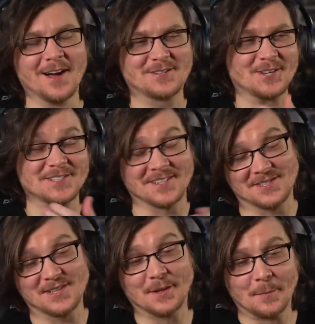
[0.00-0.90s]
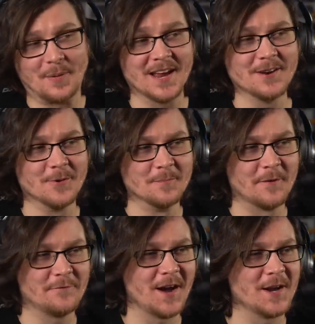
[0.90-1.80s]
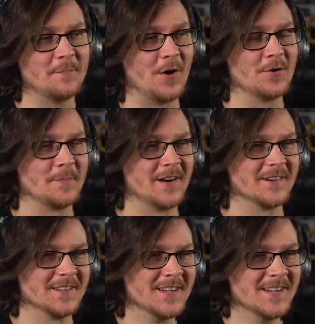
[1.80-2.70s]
I was gonna say steal a penguin, but fight a polar bear.